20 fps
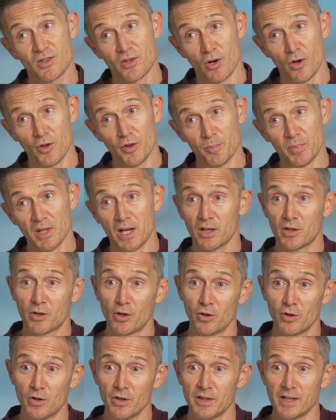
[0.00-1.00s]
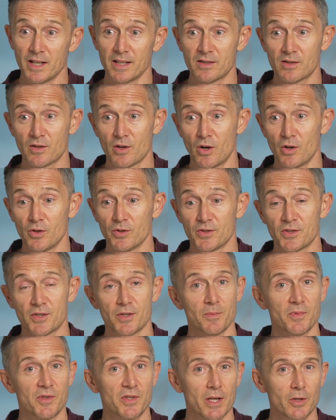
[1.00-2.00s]
got the black currant, it's got
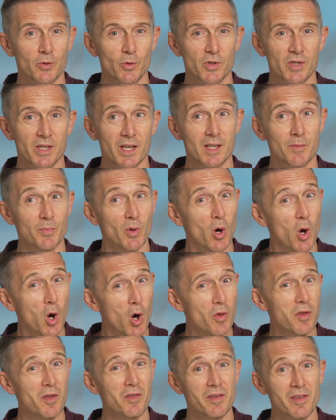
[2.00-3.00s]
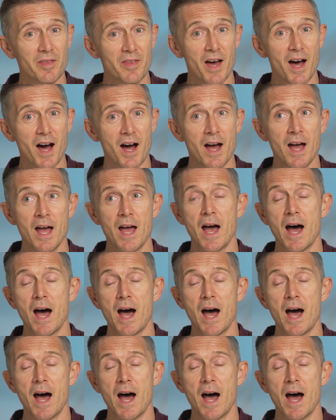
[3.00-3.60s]
some citruses, but other than that,